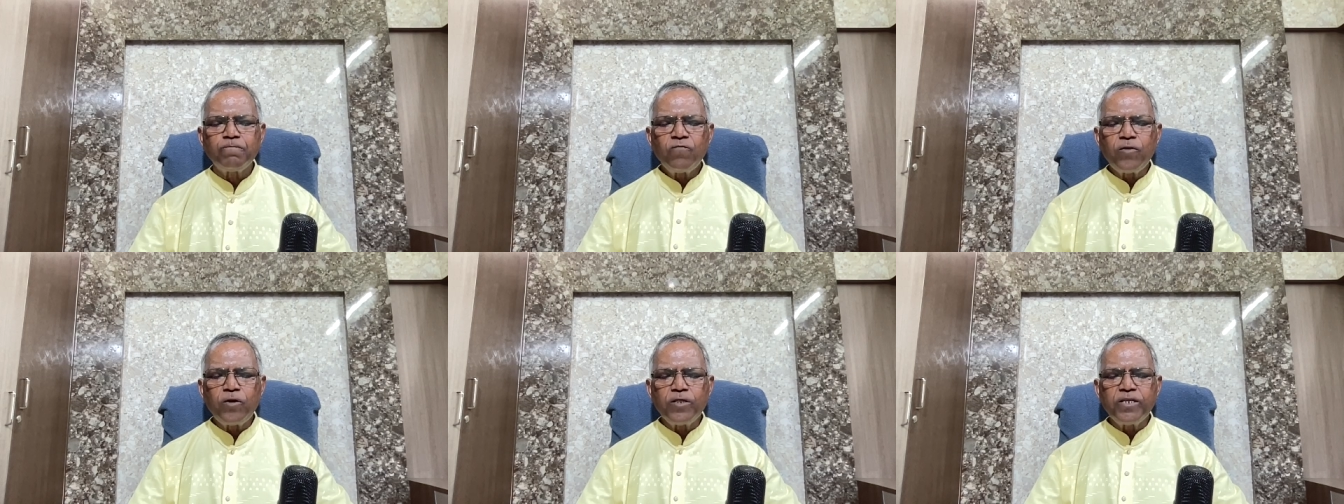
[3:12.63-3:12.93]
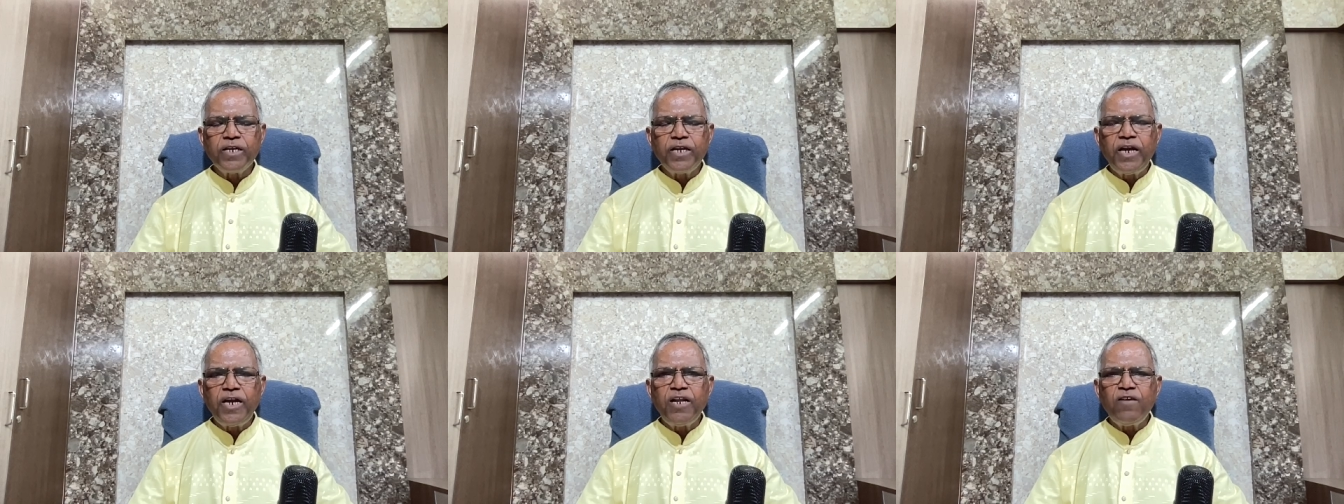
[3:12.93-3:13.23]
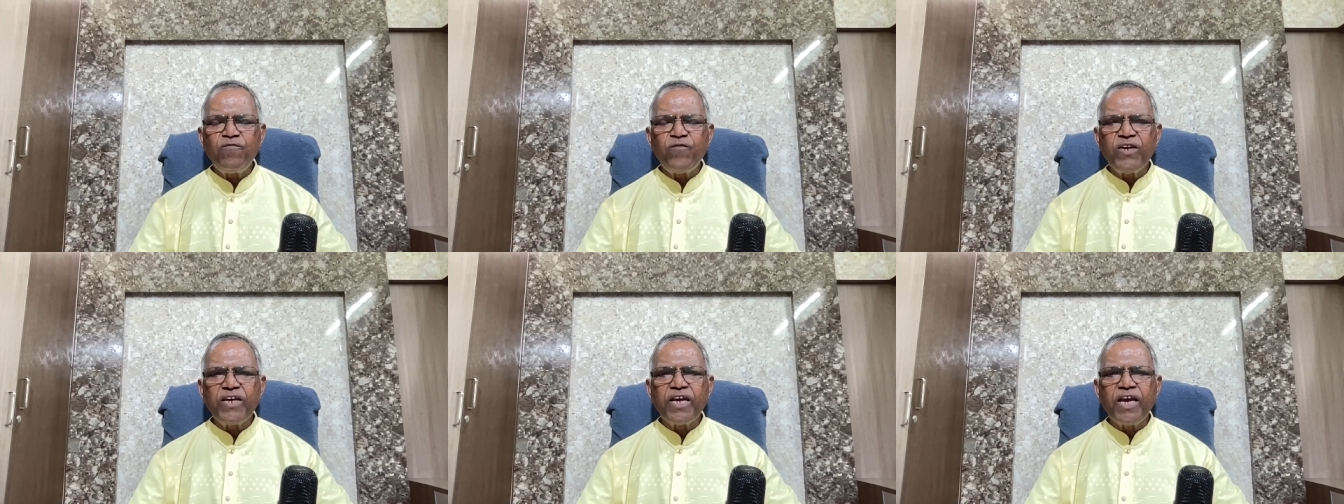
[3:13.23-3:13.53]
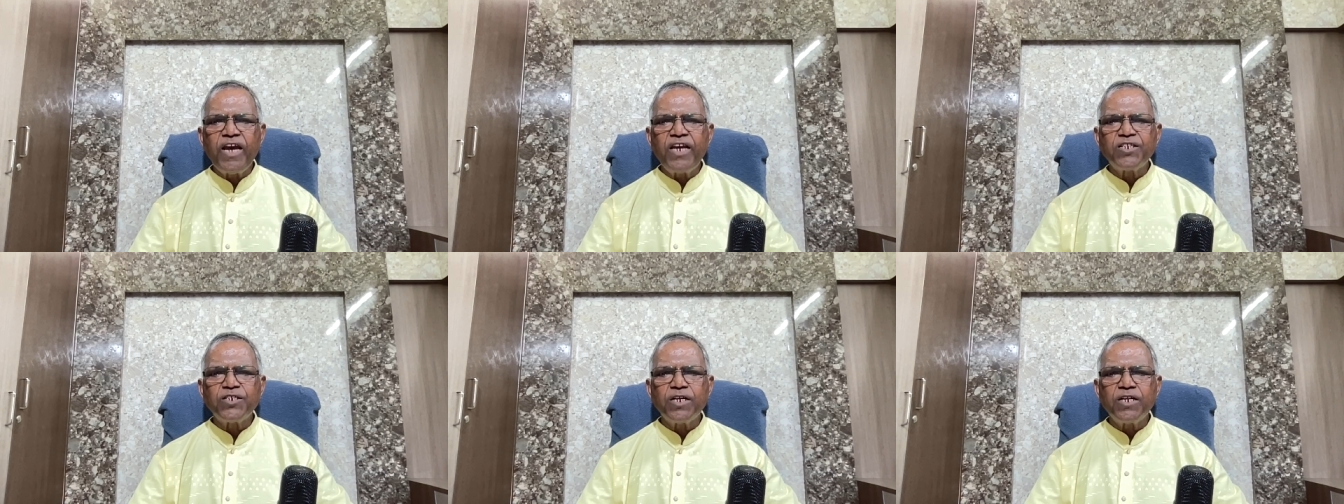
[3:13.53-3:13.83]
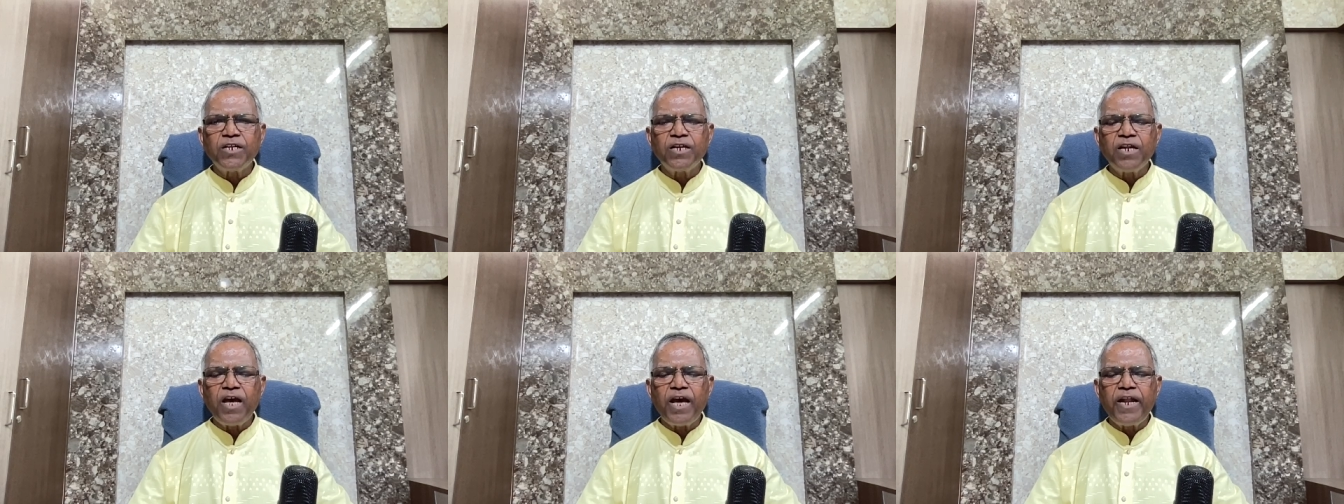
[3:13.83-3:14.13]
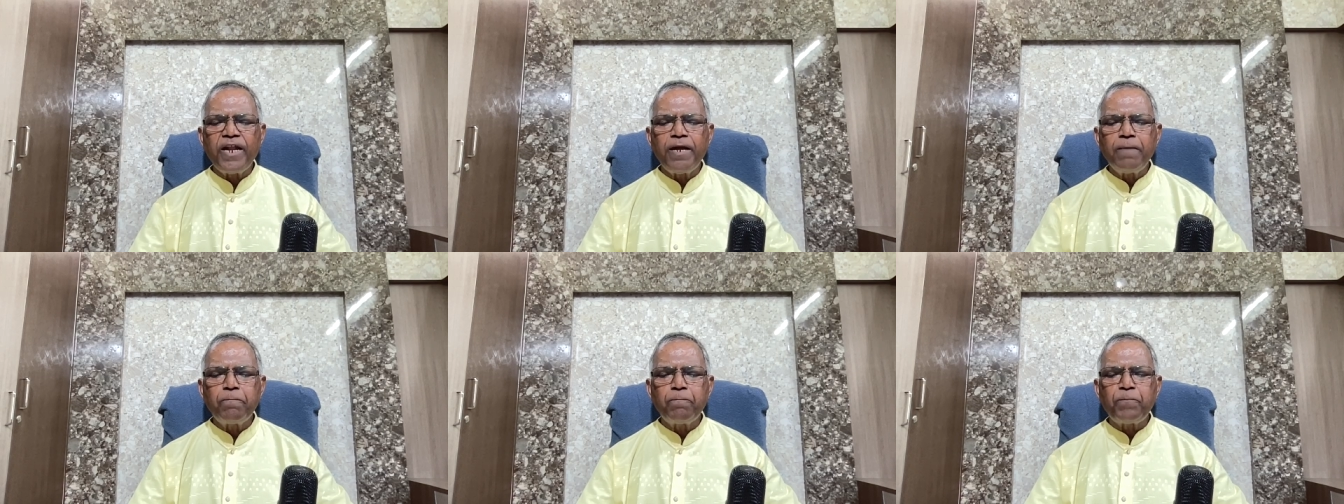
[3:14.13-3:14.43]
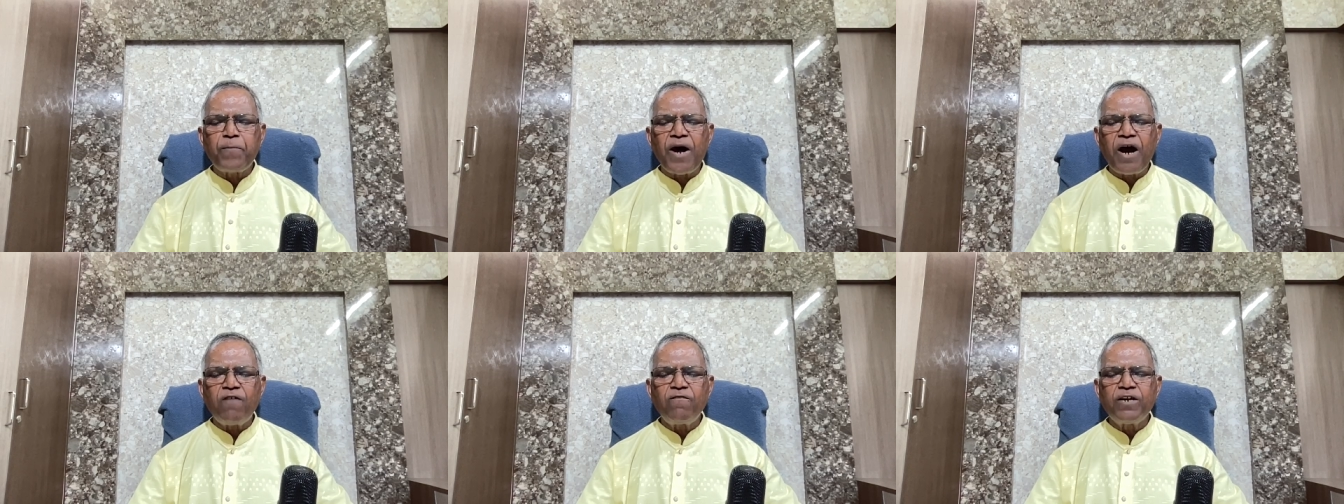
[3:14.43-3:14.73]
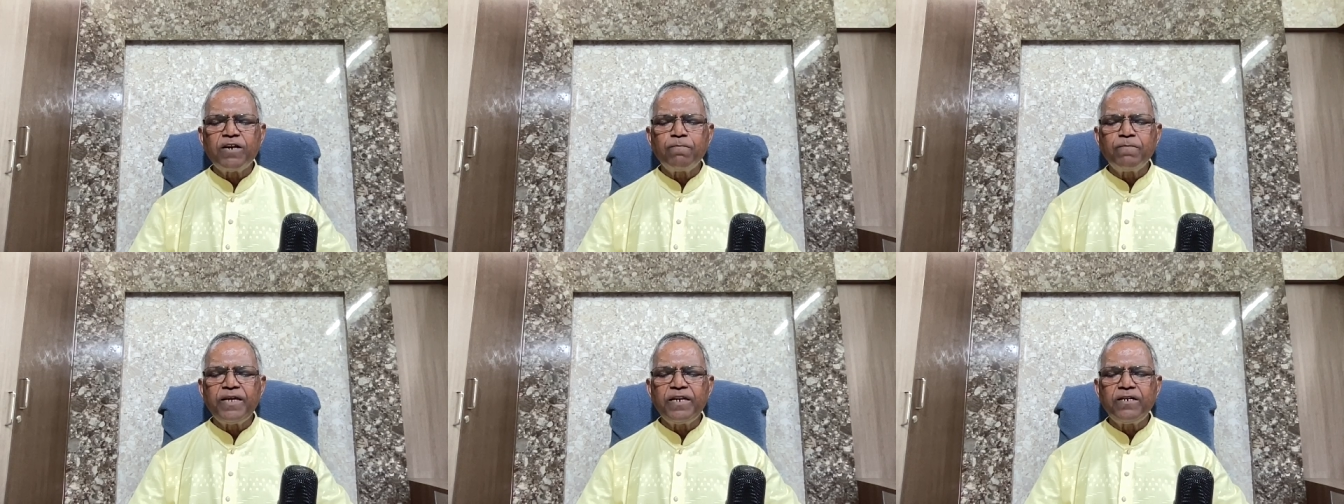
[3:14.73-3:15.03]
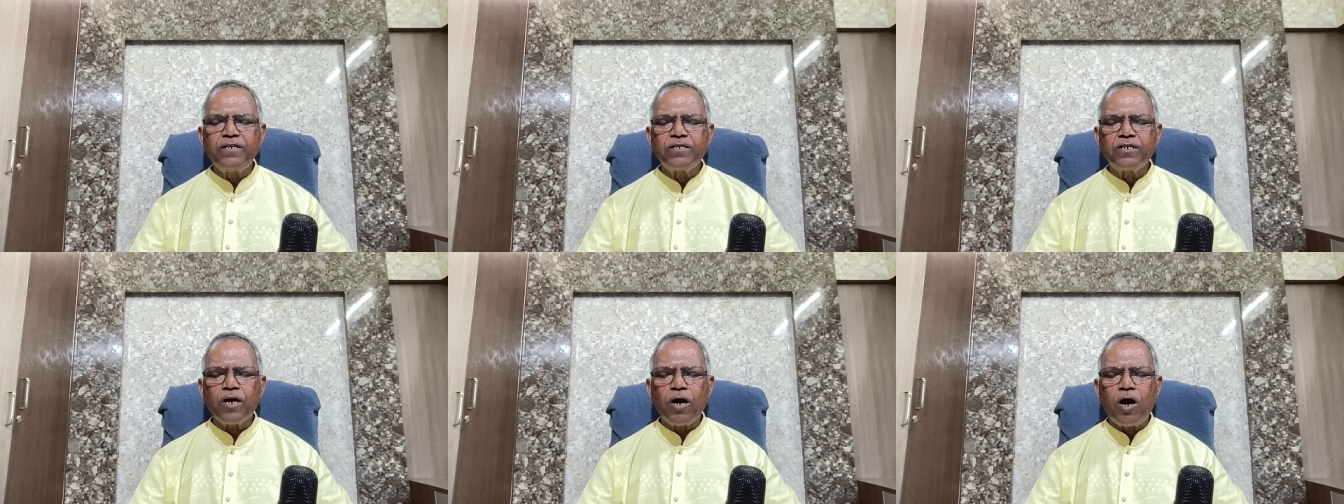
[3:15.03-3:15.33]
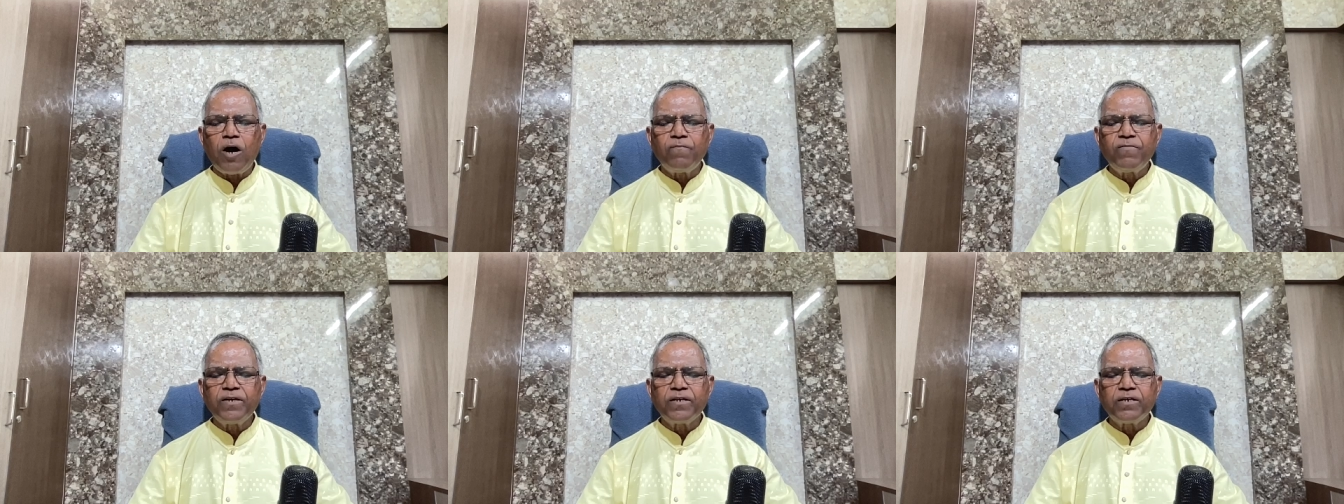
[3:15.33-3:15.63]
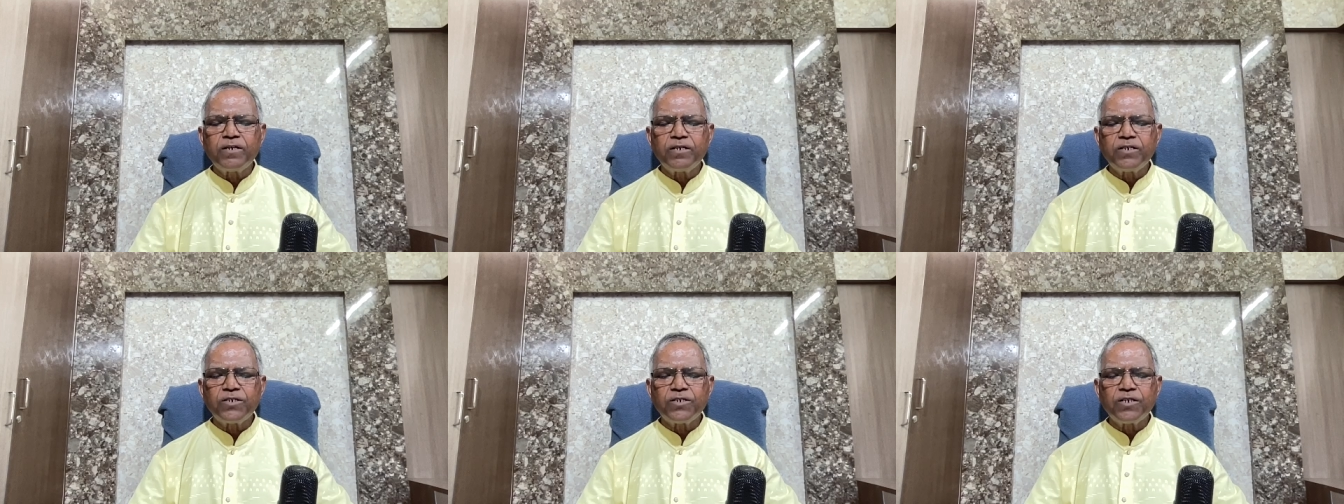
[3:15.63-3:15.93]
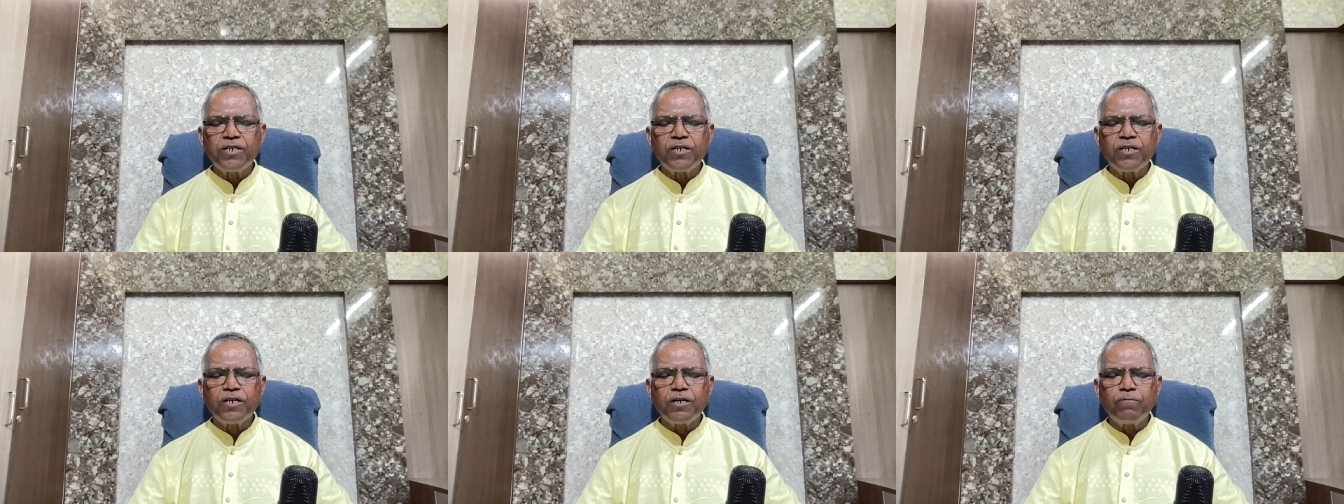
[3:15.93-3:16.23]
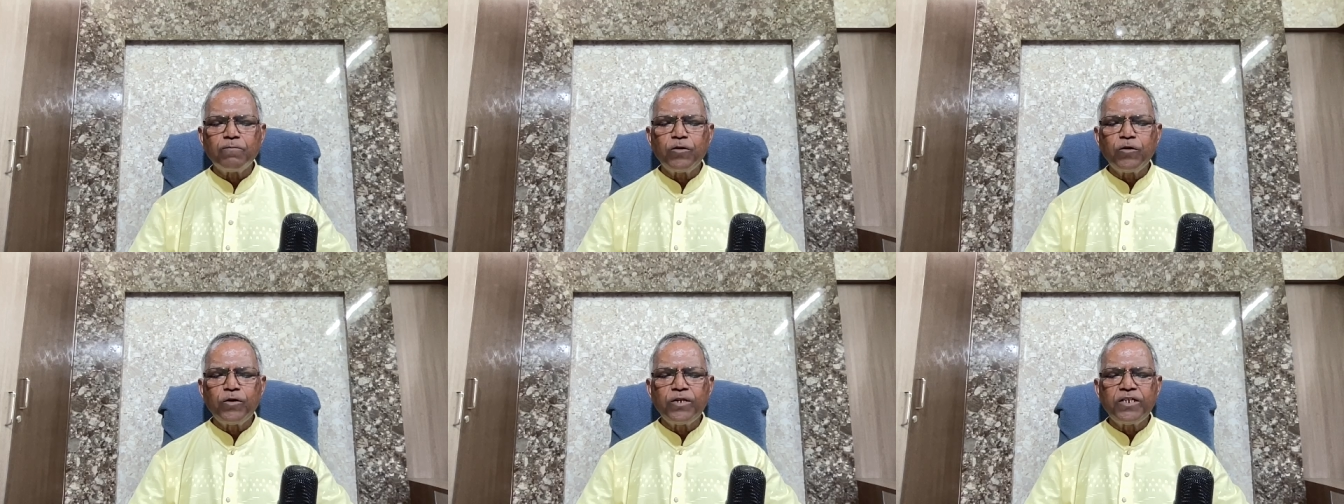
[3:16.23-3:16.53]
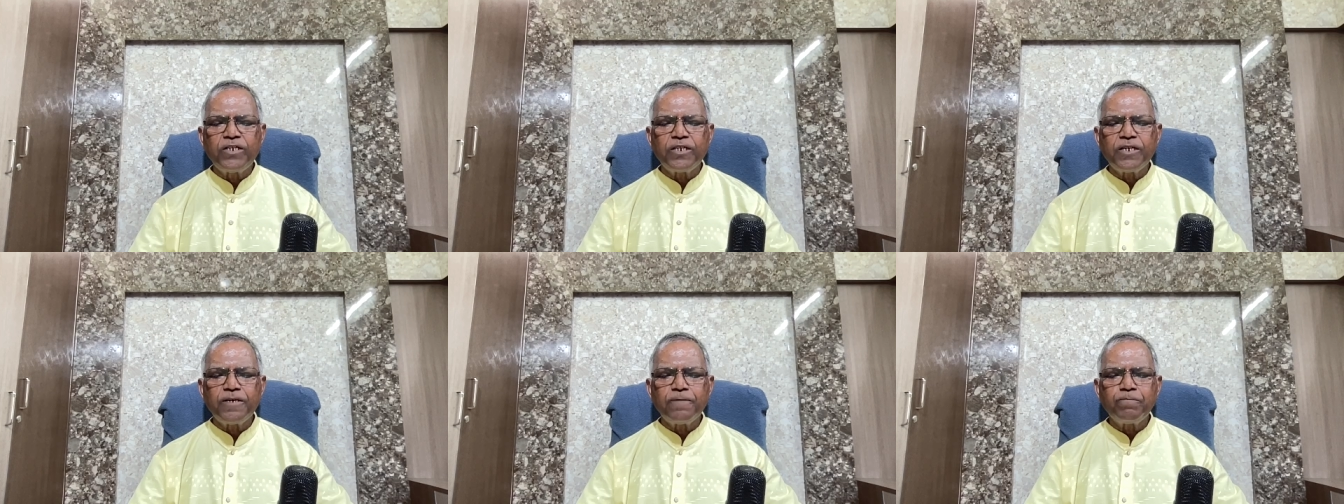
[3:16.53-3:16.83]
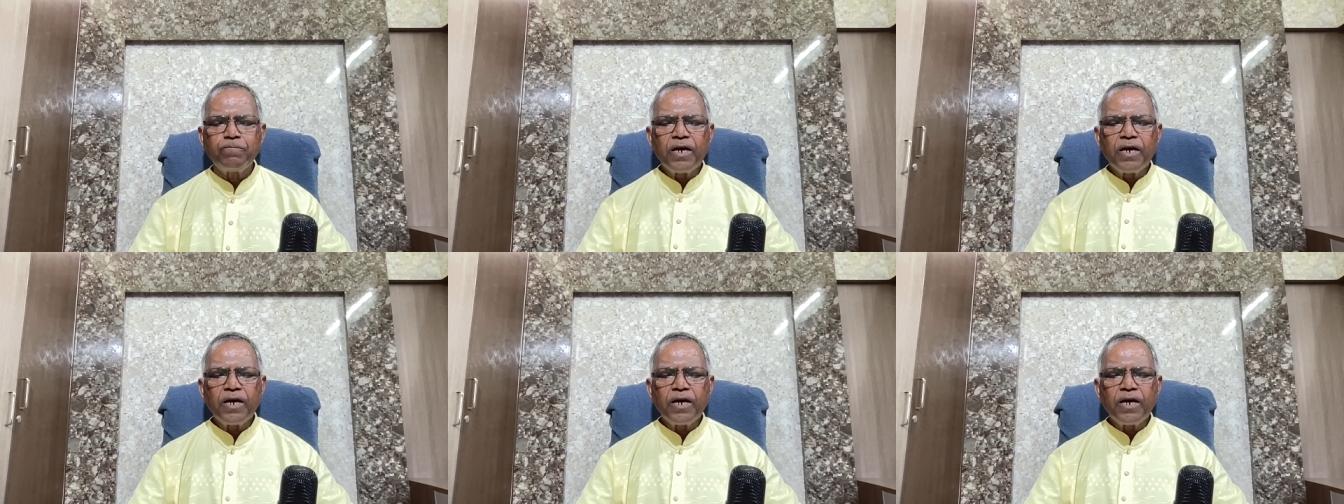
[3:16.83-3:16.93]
for the edification and empowerment of the Christian community.